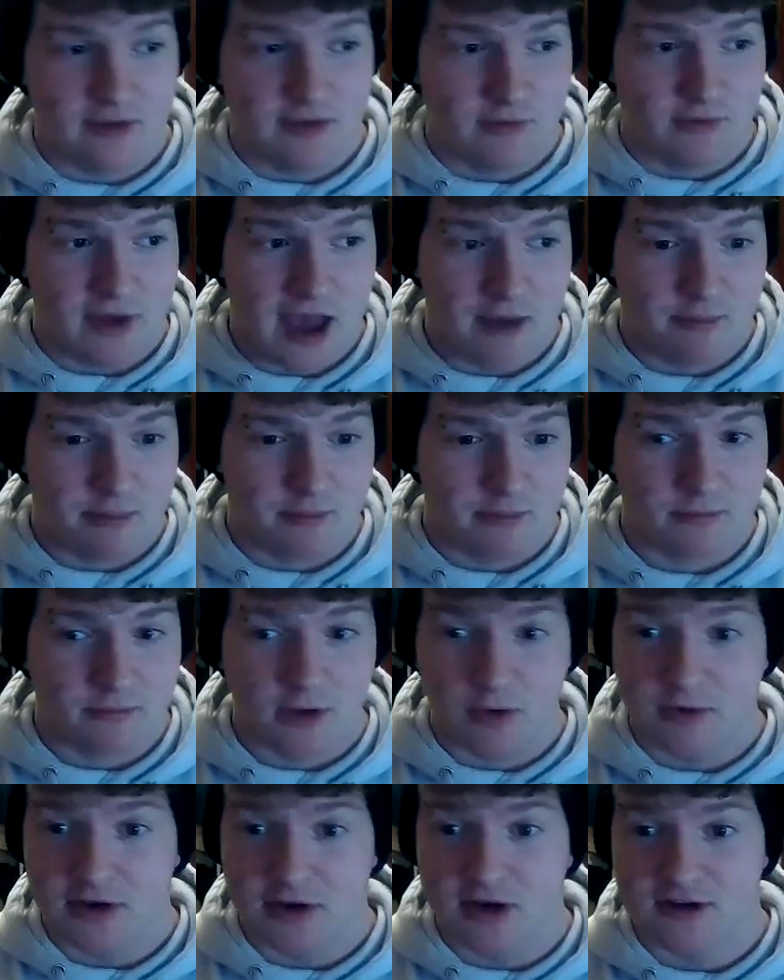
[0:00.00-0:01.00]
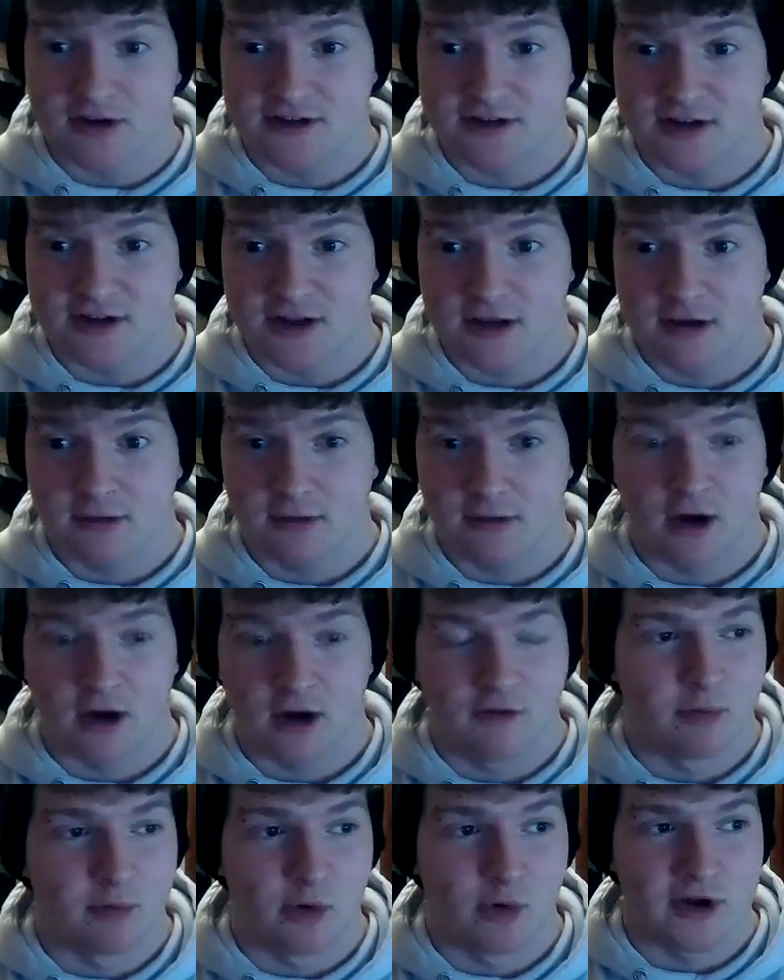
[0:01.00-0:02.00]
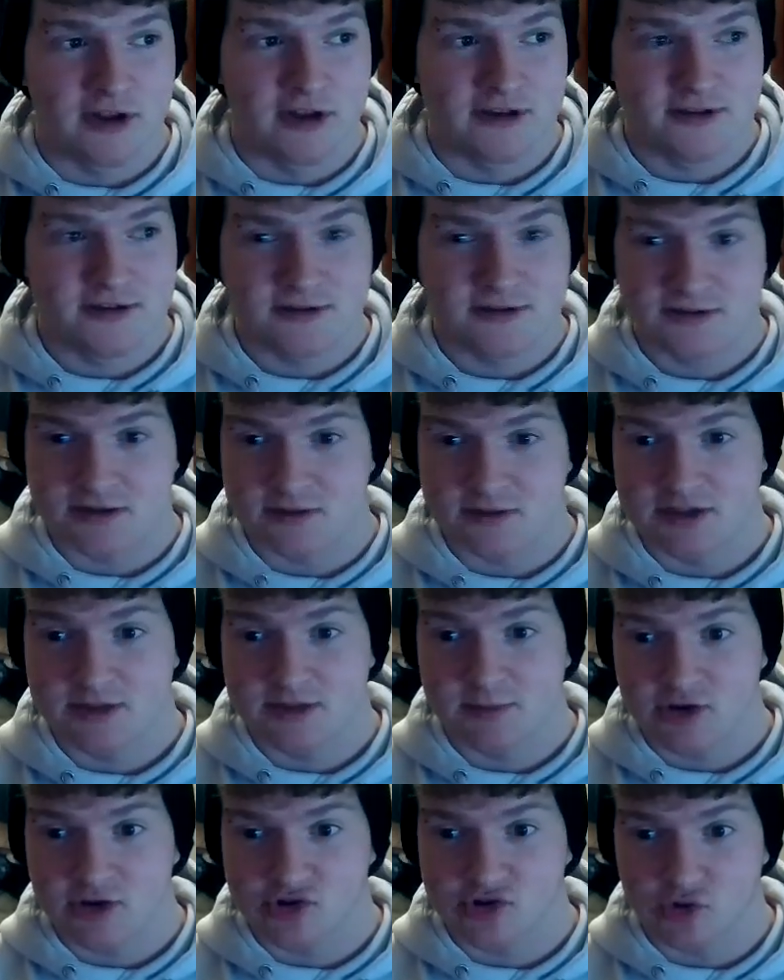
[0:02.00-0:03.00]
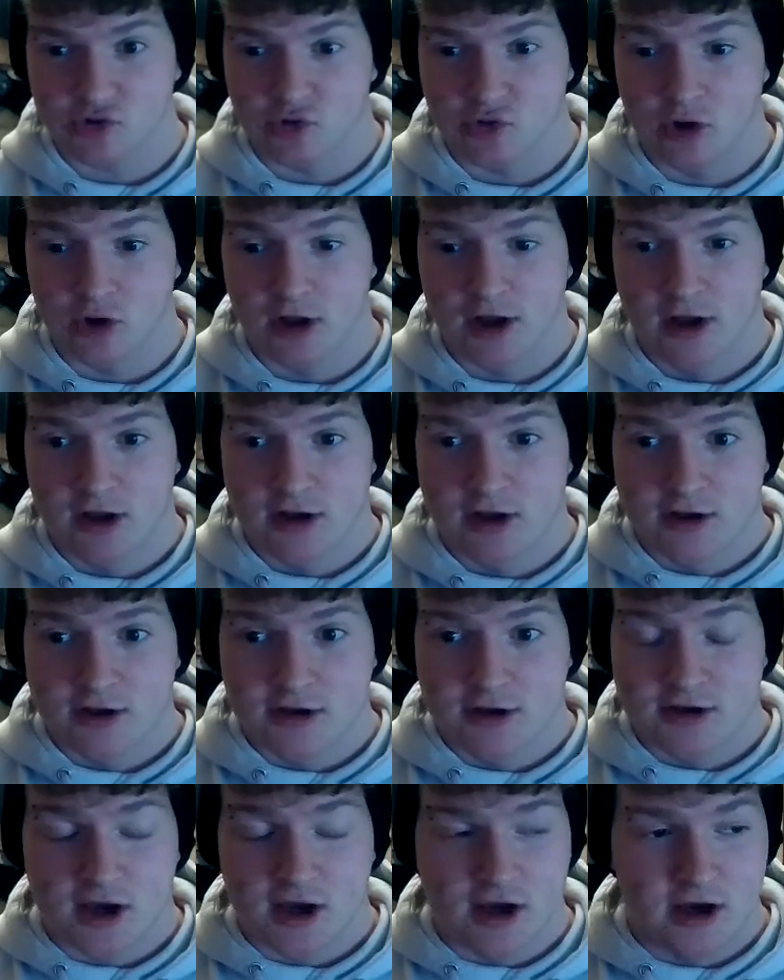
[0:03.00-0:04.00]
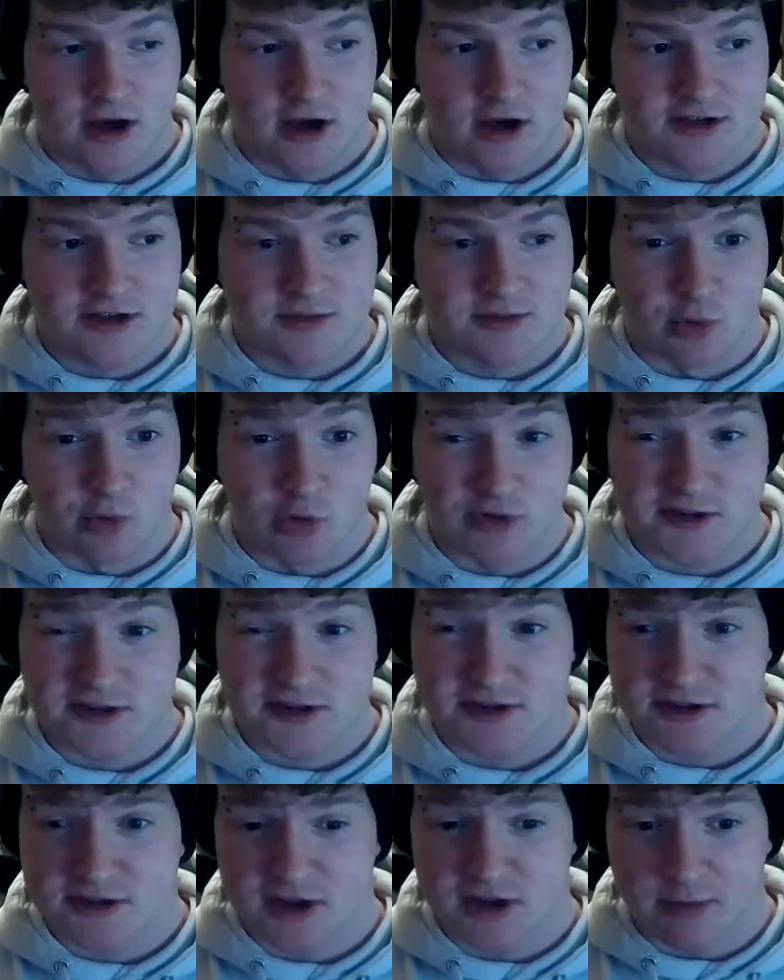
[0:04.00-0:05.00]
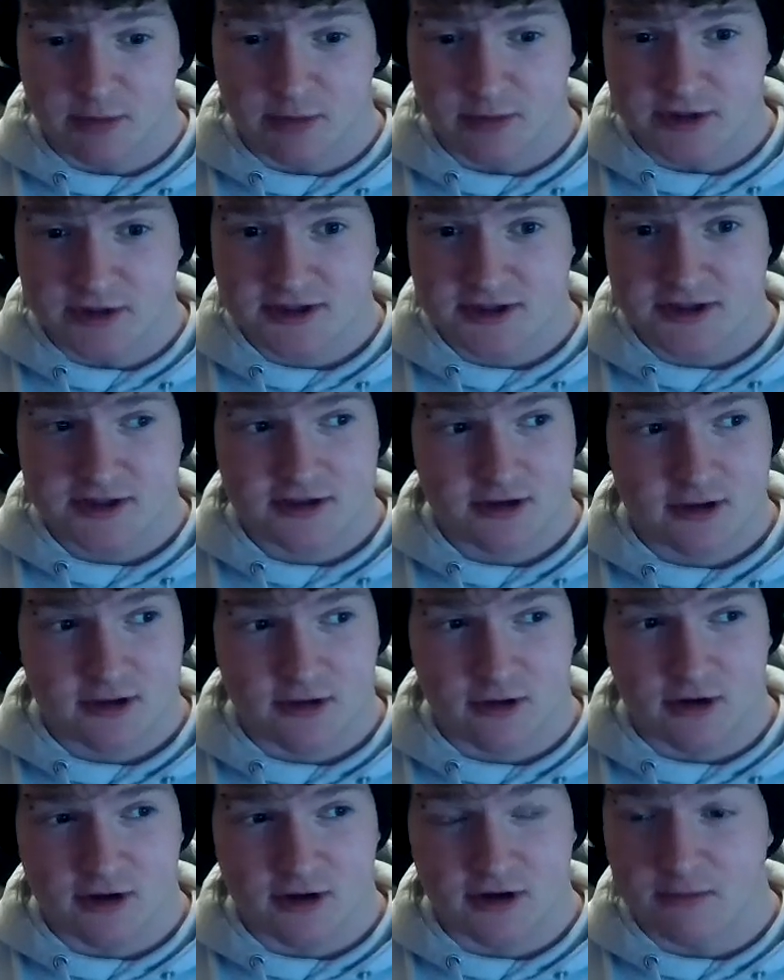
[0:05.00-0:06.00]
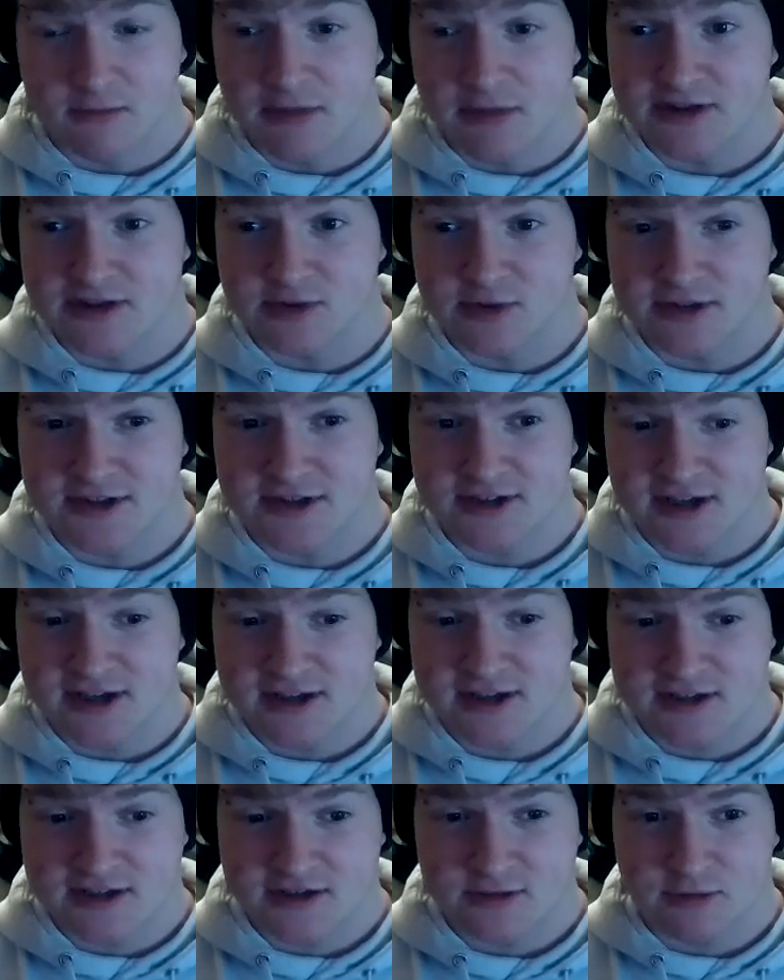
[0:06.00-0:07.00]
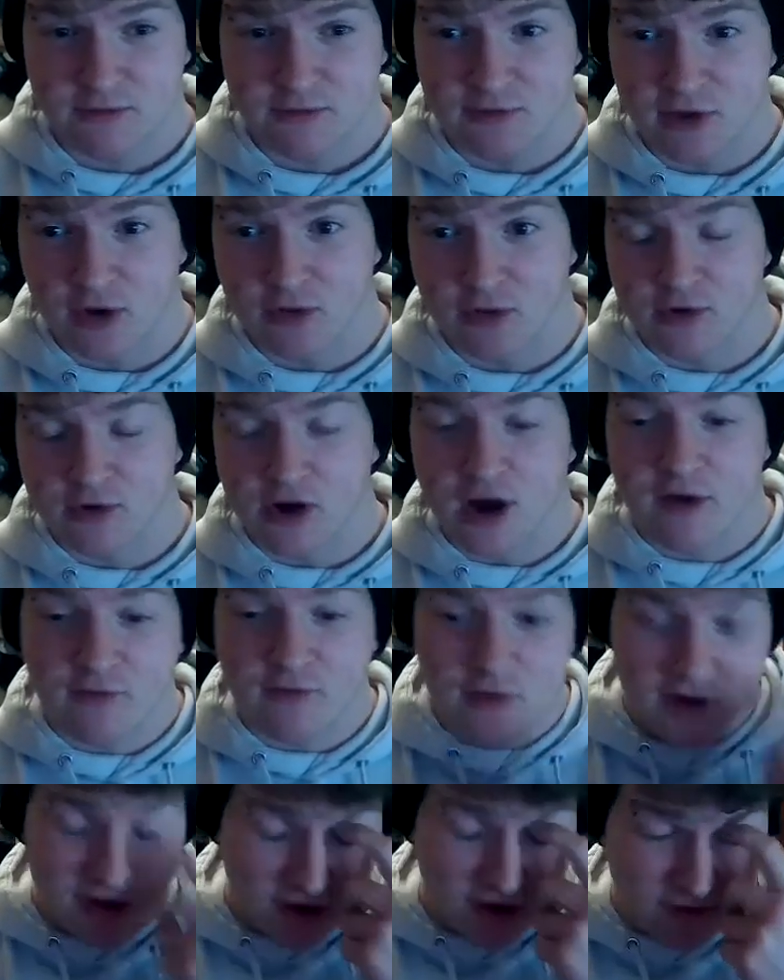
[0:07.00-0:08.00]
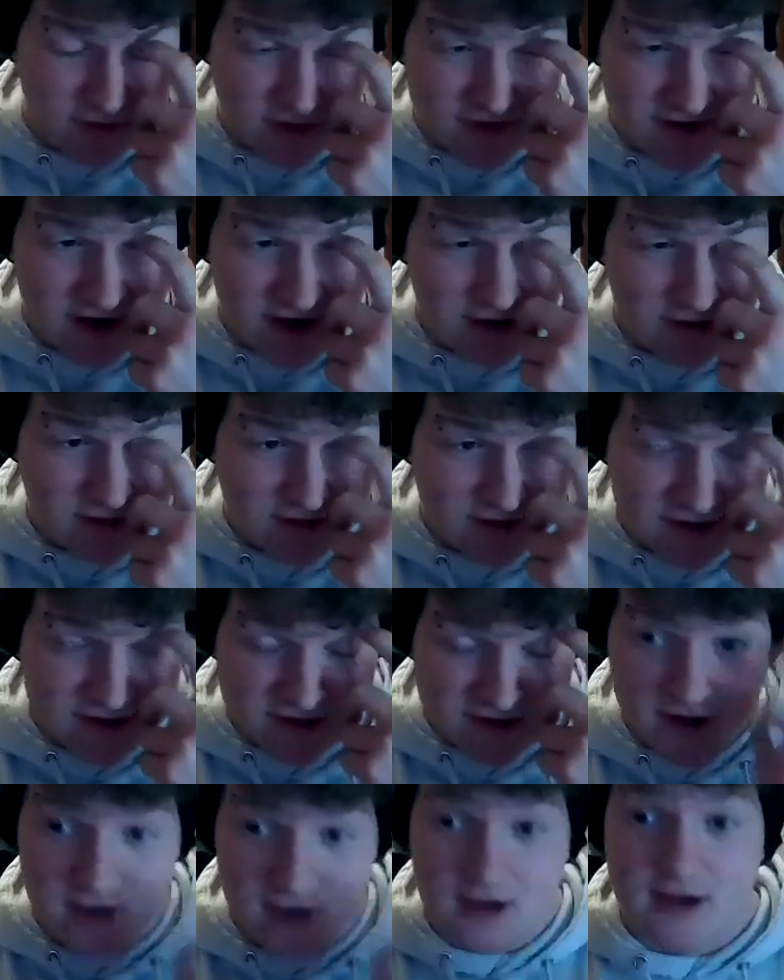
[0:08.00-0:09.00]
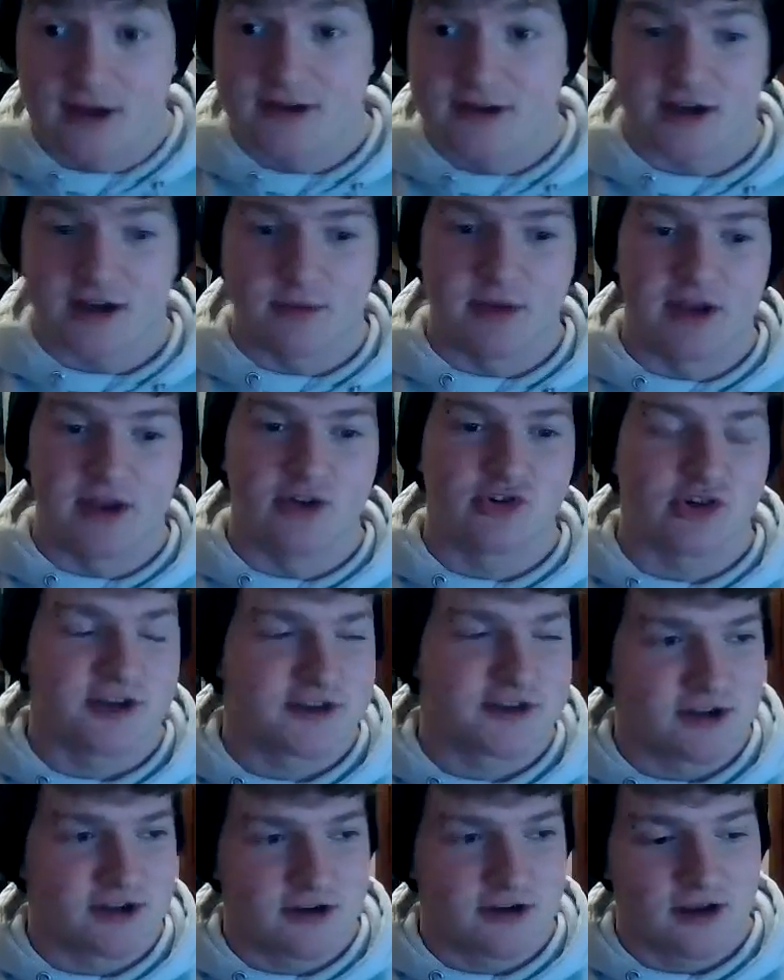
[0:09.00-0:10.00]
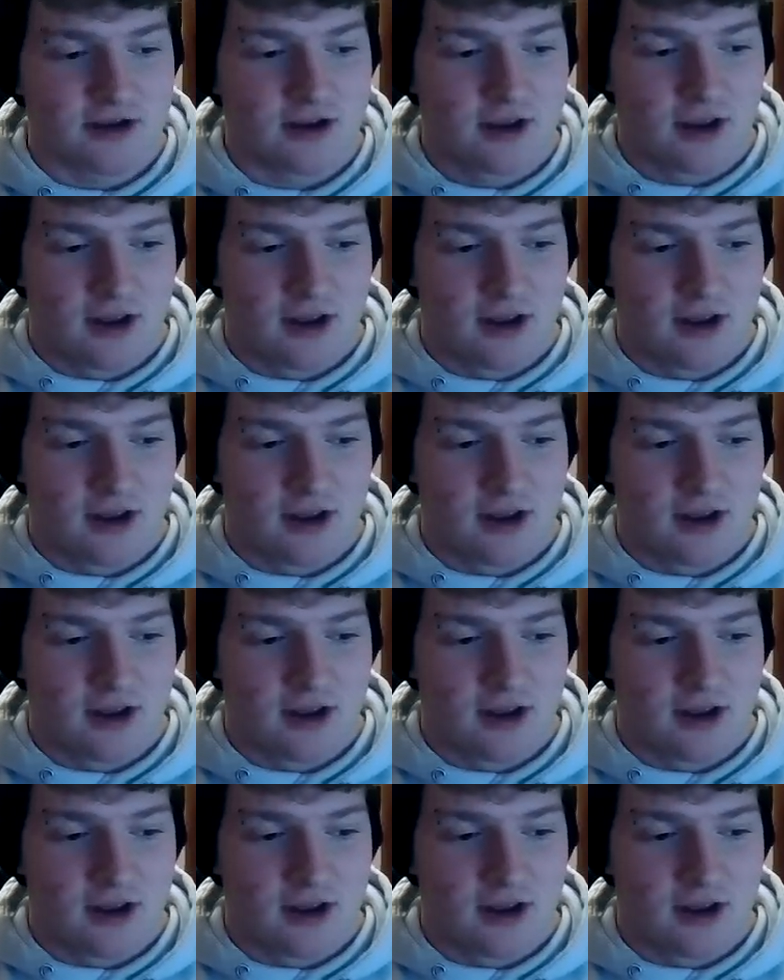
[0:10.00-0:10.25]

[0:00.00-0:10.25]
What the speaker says: rehab going nicely. I brought in some special sports supplements that are meant to assist with the old recovery of the tendons. So that'll be interesting.